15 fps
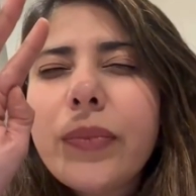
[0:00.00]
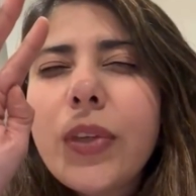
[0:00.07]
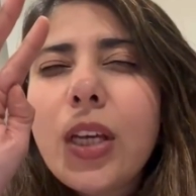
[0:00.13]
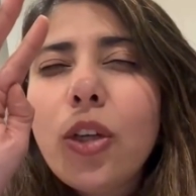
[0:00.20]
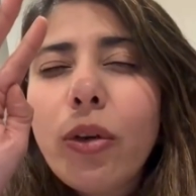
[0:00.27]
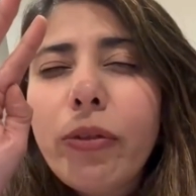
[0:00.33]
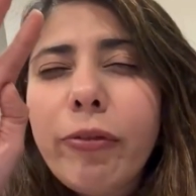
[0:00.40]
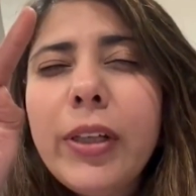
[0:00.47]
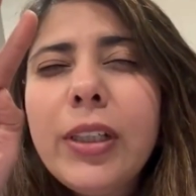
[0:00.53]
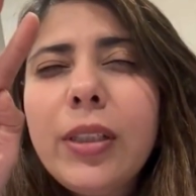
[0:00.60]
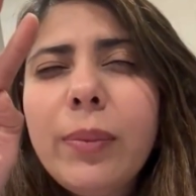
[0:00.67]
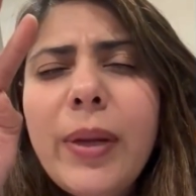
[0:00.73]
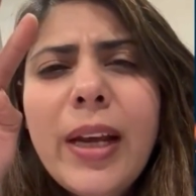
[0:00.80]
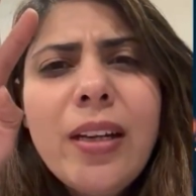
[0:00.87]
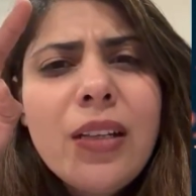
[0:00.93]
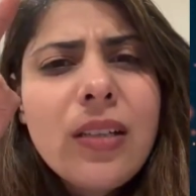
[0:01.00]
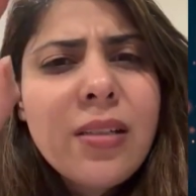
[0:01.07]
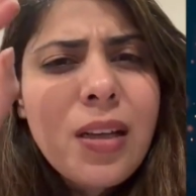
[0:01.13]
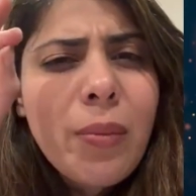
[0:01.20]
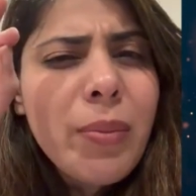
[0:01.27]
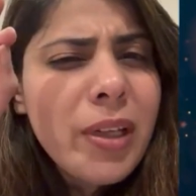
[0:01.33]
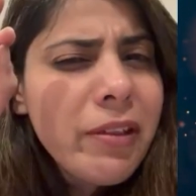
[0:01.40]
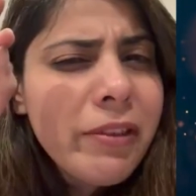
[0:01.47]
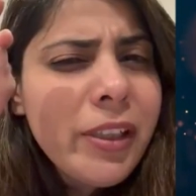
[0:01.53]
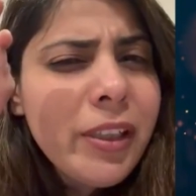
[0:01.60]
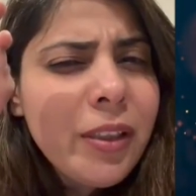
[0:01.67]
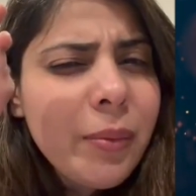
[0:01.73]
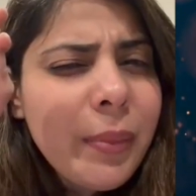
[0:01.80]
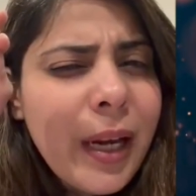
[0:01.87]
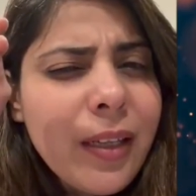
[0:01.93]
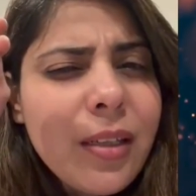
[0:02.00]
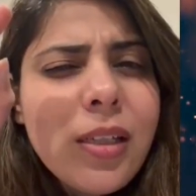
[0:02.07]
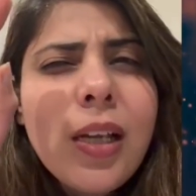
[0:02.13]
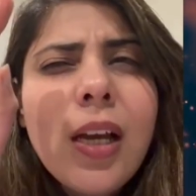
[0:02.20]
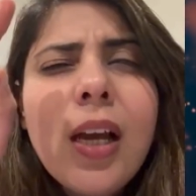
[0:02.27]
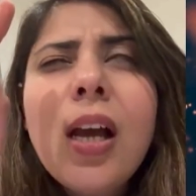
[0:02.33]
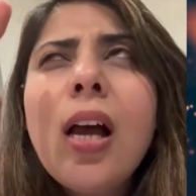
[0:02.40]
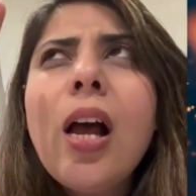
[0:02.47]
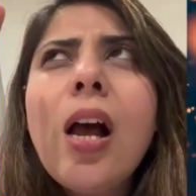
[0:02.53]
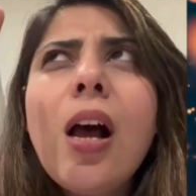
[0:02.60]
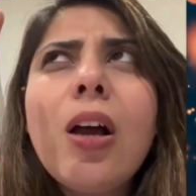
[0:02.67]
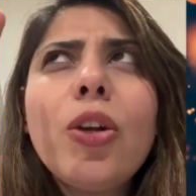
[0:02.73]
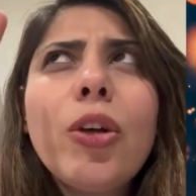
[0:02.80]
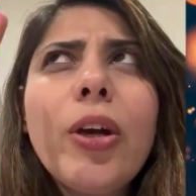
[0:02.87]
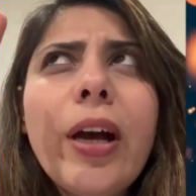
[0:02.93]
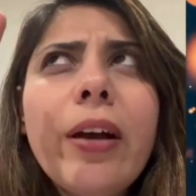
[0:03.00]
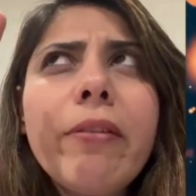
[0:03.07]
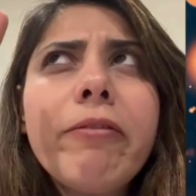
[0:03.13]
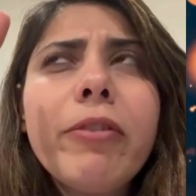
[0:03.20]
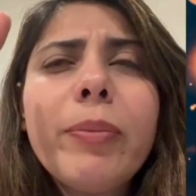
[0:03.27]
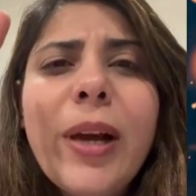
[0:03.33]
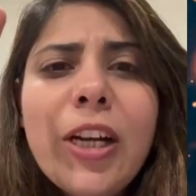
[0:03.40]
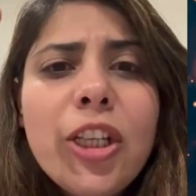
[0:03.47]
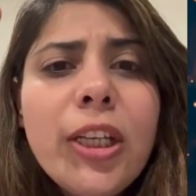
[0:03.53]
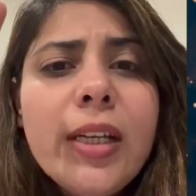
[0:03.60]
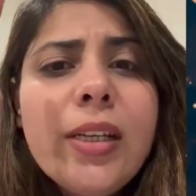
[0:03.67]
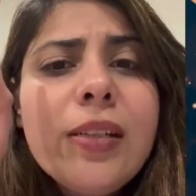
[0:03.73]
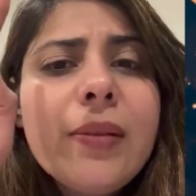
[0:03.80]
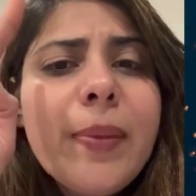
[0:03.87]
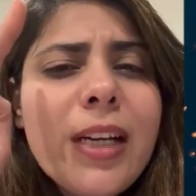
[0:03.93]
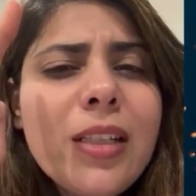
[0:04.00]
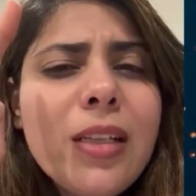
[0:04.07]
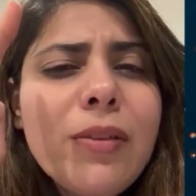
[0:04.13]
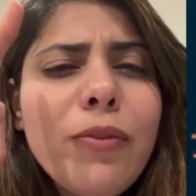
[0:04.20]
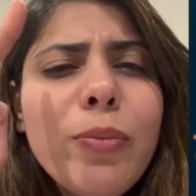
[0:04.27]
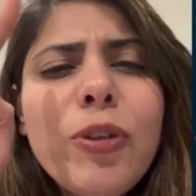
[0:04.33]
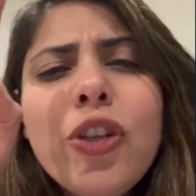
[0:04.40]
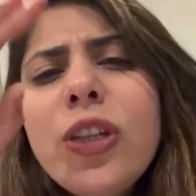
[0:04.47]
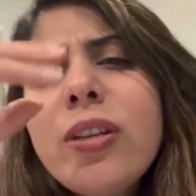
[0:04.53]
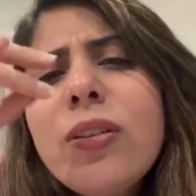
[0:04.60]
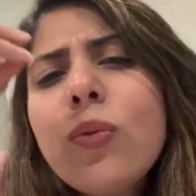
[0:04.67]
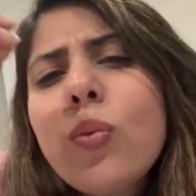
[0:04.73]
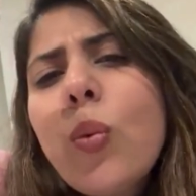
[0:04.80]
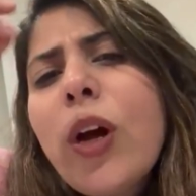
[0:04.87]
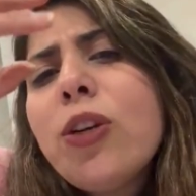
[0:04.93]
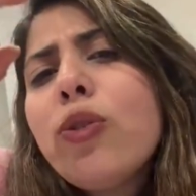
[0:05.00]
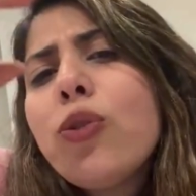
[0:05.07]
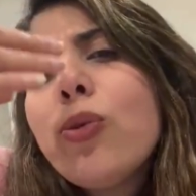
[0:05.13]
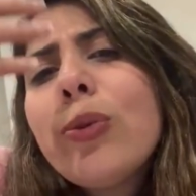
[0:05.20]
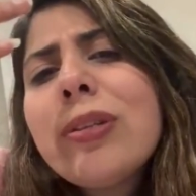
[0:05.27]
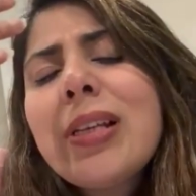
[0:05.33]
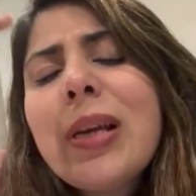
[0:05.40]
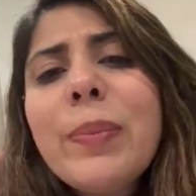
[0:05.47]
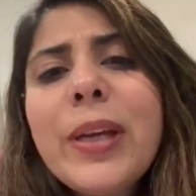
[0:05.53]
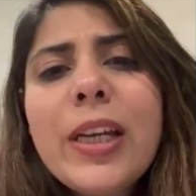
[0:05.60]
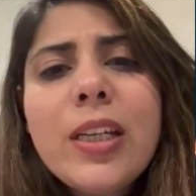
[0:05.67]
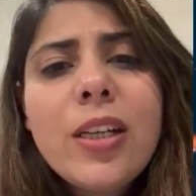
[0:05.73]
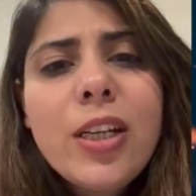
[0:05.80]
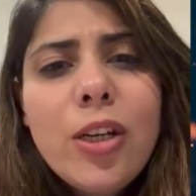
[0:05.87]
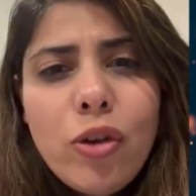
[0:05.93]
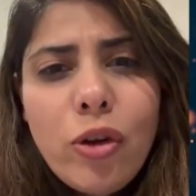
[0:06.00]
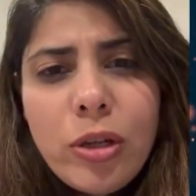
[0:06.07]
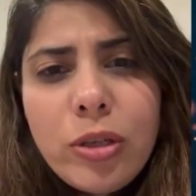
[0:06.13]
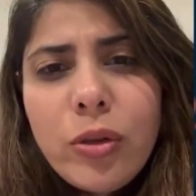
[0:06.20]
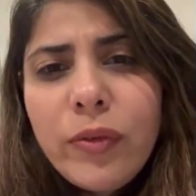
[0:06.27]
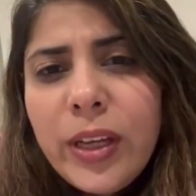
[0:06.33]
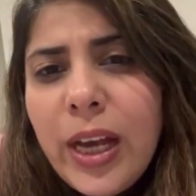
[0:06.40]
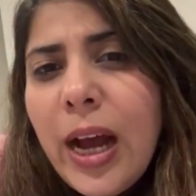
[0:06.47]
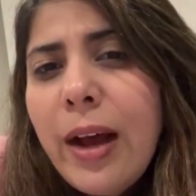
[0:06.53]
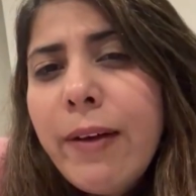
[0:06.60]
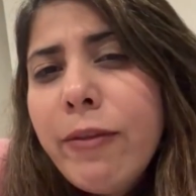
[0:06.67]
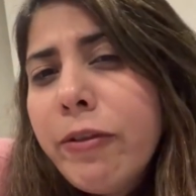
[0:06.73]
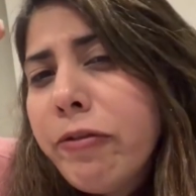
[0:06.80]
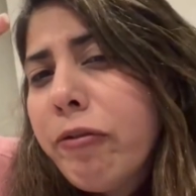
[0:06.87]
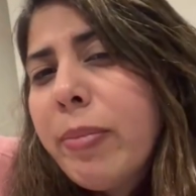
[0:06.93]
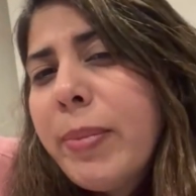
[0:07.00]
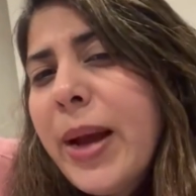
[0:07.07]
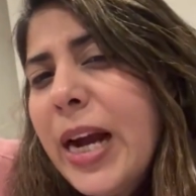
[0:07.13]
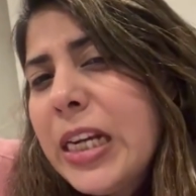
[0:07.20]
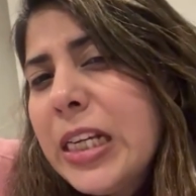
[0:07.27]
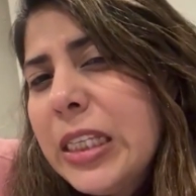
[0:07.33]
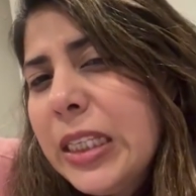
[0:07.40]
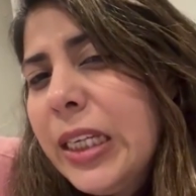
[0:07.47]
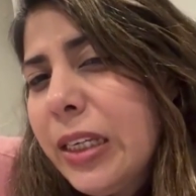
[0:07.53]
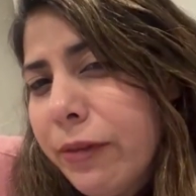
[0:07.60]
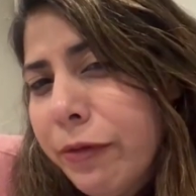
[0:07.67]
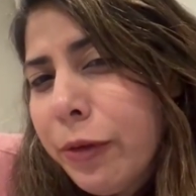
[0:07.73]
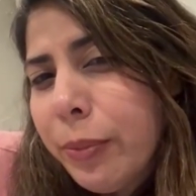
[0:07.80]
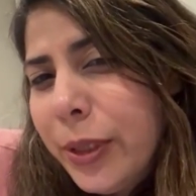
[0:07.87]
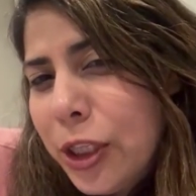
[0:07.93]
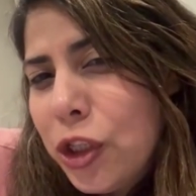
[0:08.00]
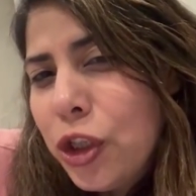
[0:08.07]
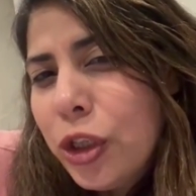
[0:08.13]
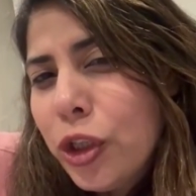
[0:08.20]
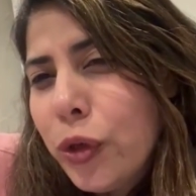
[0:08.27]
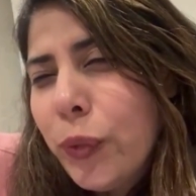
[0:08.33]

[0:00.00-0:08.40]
you fill in the blanks, summary fill in the blanks, You have match the headings, match the information. There's 1 to 2 subcategories also we have of match the information. So